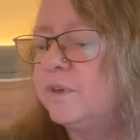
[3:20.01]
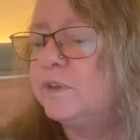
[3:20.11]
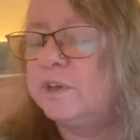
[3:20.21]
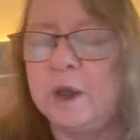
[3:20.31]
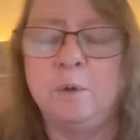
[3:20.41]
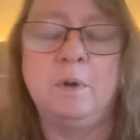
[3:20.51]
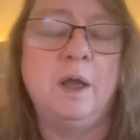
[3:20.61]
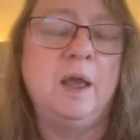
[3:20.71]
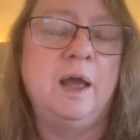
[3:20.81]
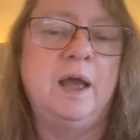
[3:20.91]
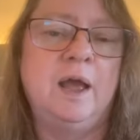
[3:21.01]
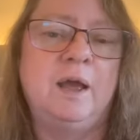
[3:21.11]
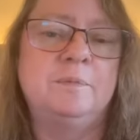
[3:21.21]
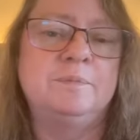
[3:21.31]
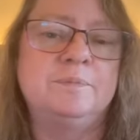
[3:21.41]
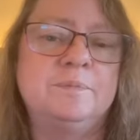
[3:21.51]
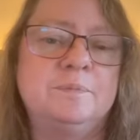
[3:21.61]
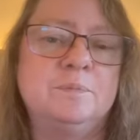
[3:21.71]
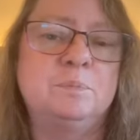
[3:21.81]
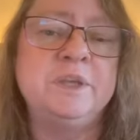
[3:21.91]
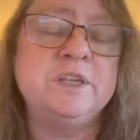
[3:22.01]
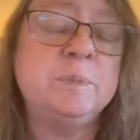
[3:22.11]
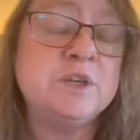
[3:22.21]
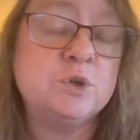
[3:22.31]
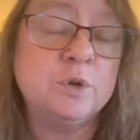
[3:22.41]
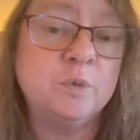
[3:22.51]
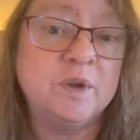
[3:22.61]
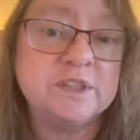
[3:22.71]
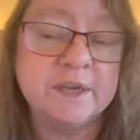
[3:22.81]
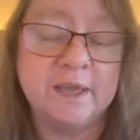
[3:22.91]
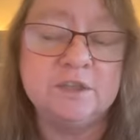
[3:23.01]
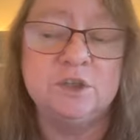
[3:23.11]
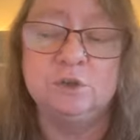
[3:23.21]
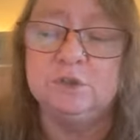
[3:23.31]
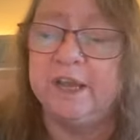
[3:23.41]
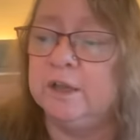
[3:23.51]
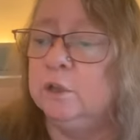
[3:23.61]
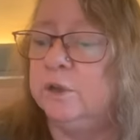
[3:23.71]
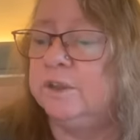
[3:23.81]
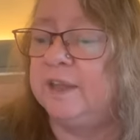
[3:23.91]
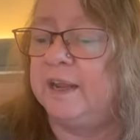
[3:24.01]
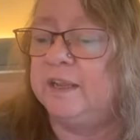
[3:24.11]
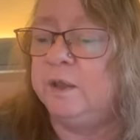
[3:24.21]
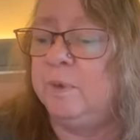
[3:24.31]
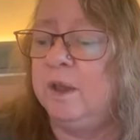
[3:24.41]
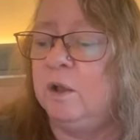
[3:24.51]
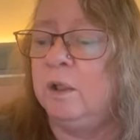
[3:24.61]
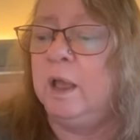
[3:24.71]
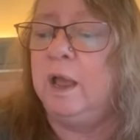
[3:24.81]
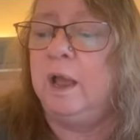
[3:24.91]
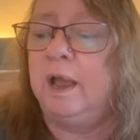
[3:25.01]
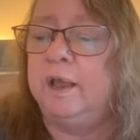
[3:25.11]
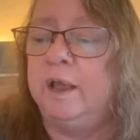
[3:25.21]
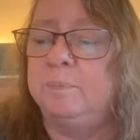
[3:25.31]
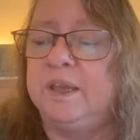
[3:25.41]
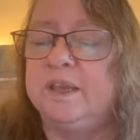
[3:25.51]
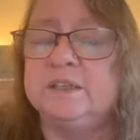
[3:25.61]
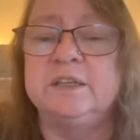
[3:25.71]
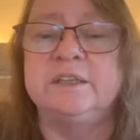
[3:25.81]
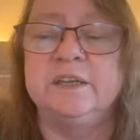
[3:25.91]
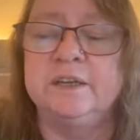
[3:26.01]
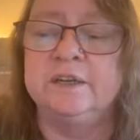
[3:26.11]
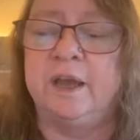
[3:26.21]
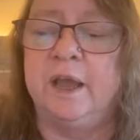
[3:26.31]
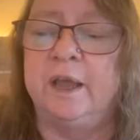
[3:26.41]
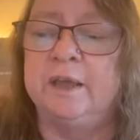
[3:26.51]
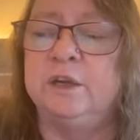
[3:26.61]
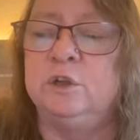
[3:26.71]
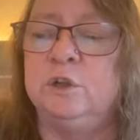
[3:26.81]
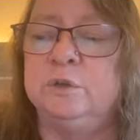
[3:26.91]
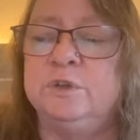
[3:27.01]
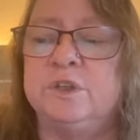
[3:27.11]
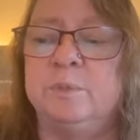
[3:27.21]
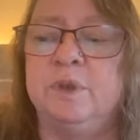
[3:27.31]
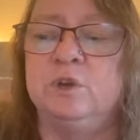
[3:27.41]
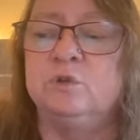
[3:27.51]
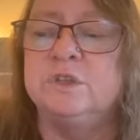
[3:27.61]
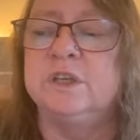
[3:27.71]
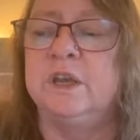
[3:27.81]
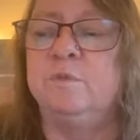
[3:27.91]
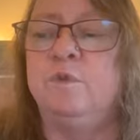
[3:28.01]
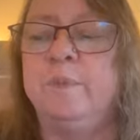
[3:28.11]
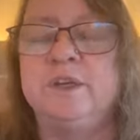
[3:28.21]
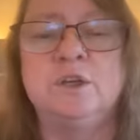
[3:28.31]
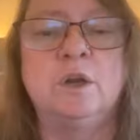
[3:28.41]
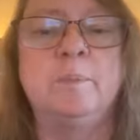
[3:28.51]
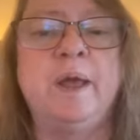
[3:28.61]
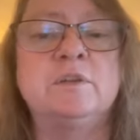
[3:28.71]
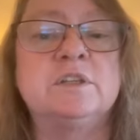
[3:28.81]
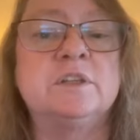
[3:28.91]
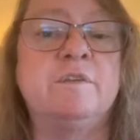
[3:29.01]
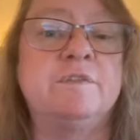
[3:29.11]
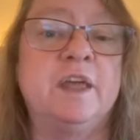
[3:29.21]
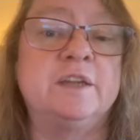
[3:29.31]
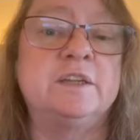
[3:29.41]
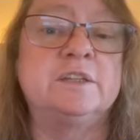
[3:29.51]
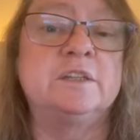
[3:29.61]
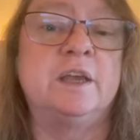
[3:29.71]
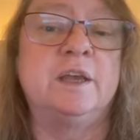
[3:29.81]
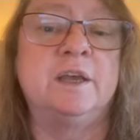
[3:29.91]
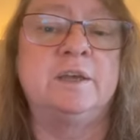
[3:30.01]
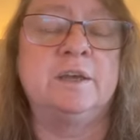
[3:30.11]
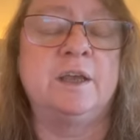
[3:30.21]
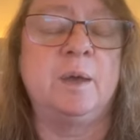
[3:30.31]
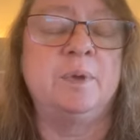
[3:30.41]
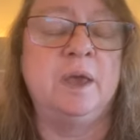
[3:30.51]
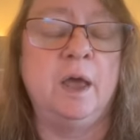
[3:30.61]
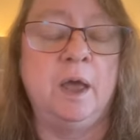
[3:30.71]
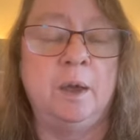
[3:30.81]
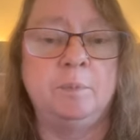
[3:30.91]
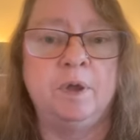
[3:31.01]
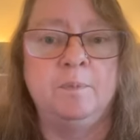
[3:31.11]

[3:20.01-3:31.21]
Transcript: So um, please be sure once again to take a look at that email uh, because it did uh, include some interesting information about stuff that is uh, coming up.